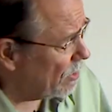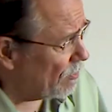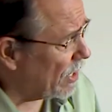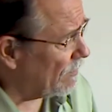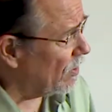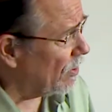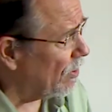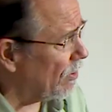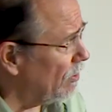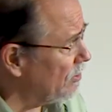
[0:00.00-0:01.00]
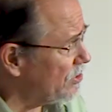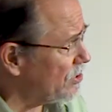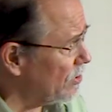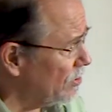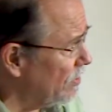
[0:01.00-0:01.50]
we have a whole
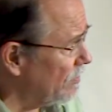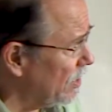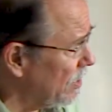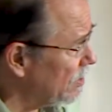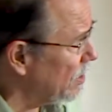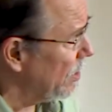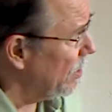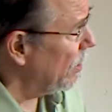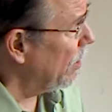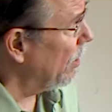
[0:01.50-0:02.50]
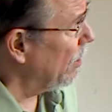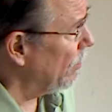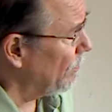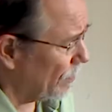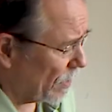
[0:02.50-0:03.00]
slew of these
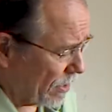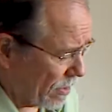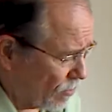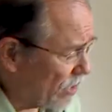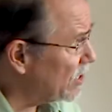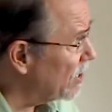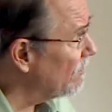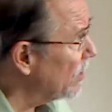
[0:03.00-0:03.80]
whistling